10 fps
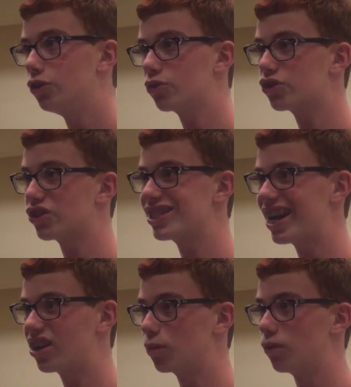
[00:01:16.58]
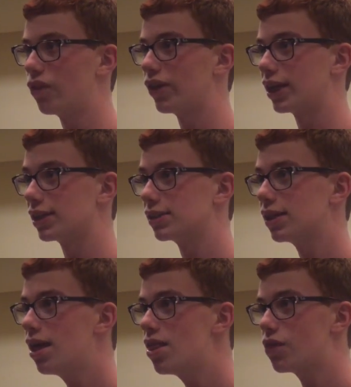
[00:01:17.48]
Nukes are terrible things.
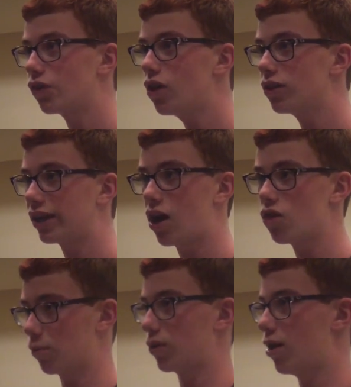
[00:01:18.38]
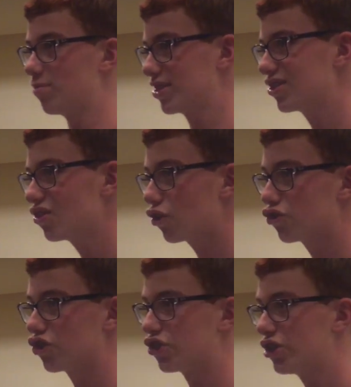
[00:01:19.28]
They're not like other bombs. It's not
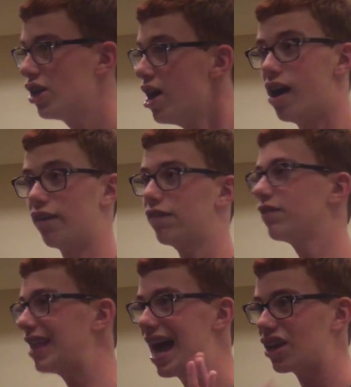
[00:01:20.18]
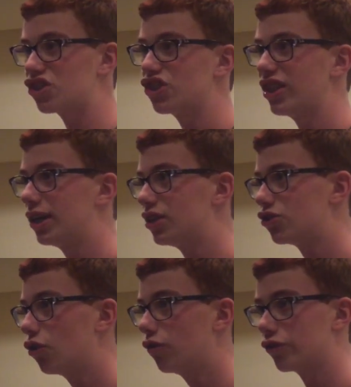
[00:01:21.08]
just a flash and then
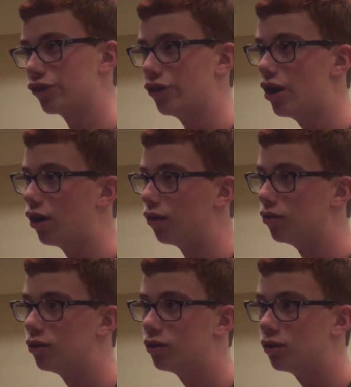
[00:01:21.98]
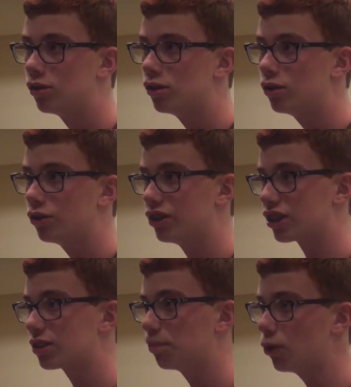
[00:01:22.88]
it's over. No. The
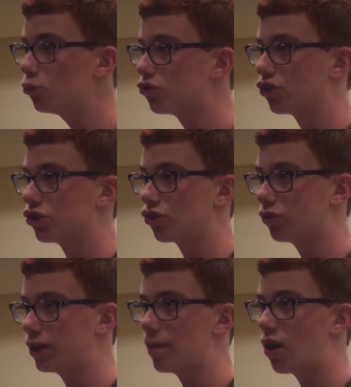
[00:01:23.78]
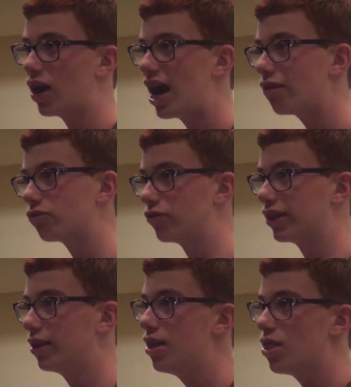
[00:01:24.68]
explosion is only about half of it.
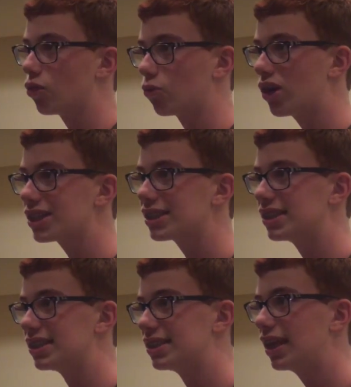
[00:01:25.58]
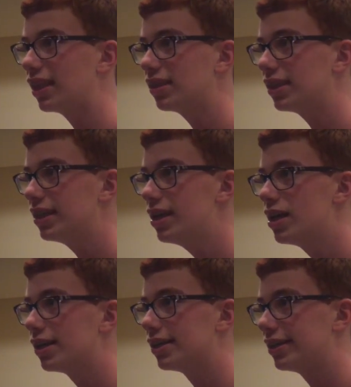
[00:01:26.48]
The rest is deadly,
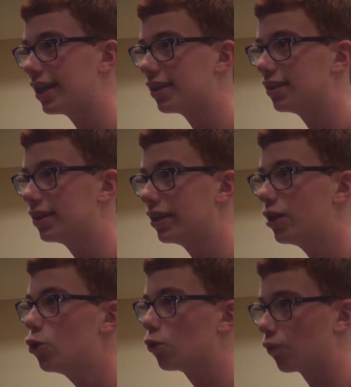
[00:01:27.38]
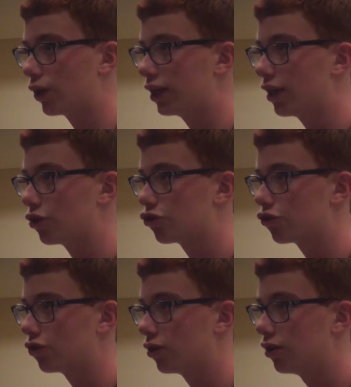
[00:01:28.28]
deadly radiation.